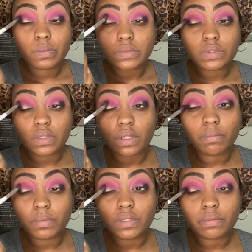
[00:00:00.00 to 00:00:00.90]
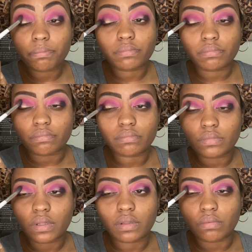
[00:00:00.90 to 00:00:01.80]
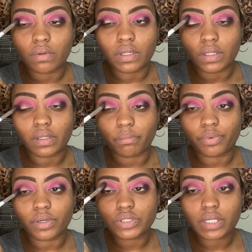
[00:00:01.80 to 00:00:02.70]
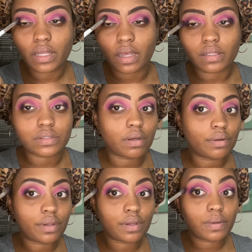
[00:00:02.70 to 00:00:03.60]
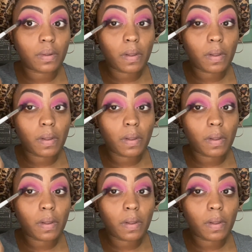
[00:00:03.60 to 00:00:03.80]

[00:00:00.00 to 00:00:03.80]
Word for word: slam mm, mm, mm, leveling brush? I can't talk, y'all.